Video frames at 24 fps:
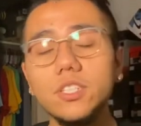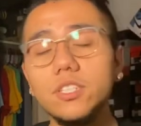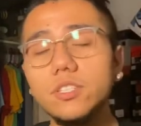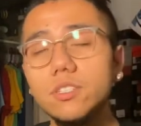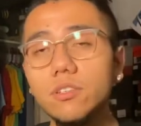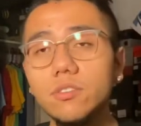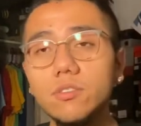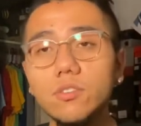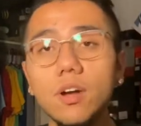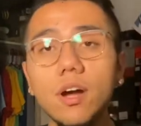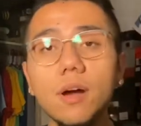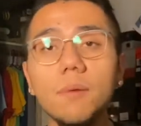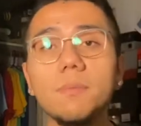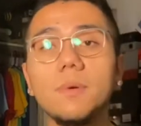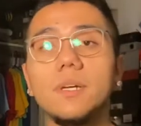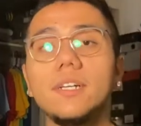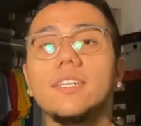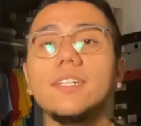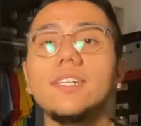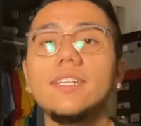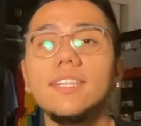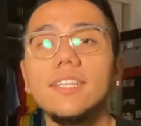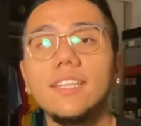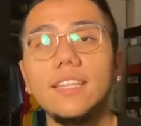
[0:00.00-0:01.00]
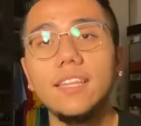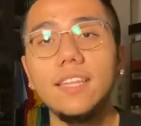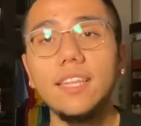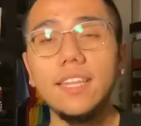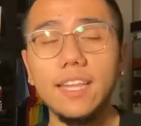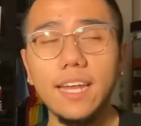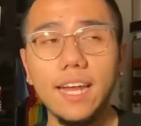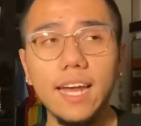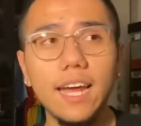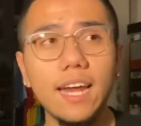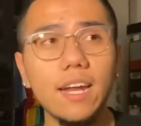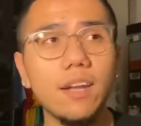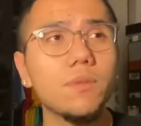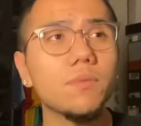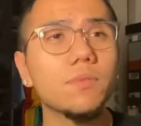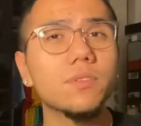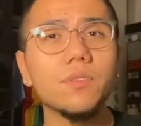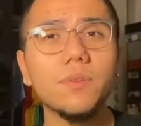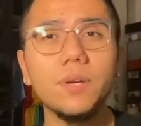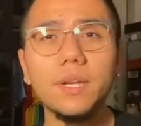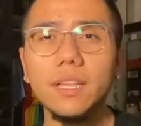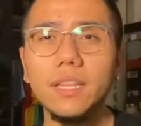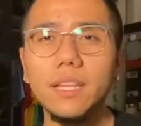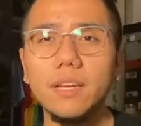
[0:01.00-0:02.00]
drop that they had? It
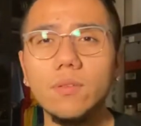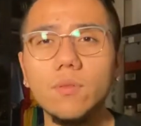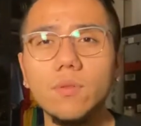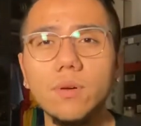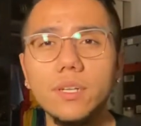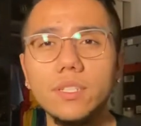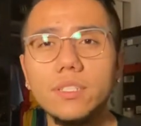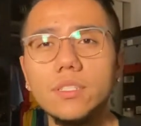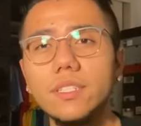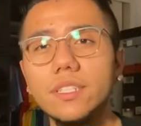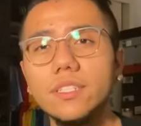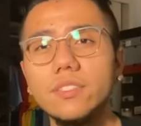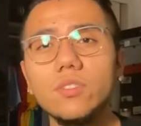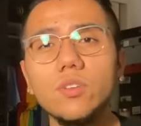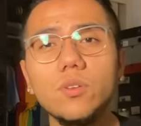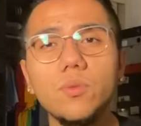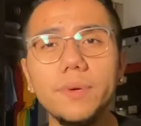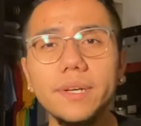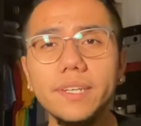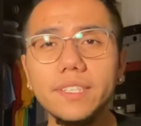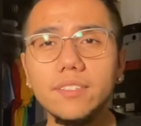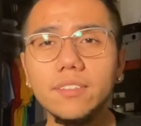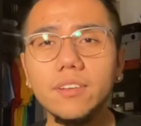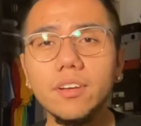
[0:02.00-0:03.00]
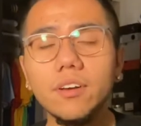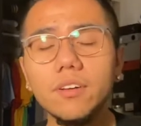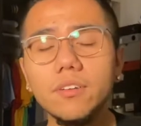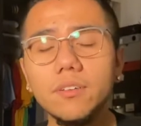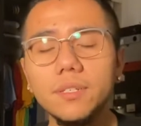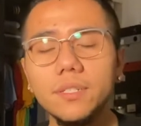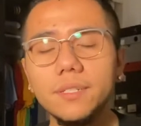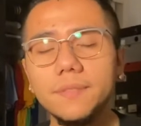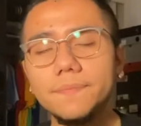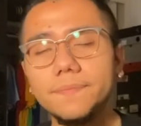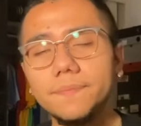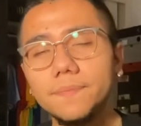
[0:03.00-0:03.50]
was already like what, like 2 weeks ago.